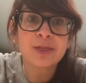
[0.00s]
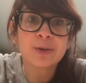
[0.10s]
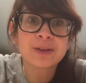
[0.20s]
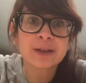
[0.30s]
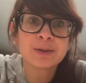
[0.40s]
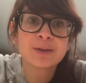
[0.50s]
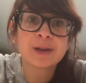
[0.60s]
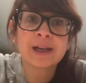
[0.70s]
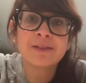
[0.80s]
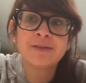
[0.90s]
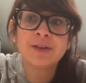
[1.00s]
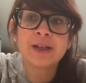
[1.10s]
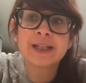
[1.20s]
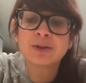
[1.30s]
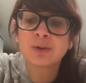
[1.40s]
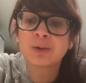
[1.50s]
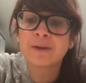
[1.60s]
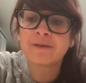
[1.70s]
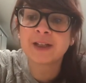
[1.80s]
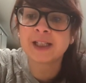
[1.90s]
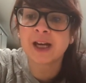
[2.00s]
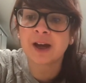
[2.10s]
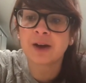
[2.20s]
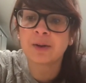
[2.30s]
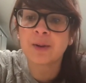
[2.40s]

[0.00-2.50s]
thought I would do a little video,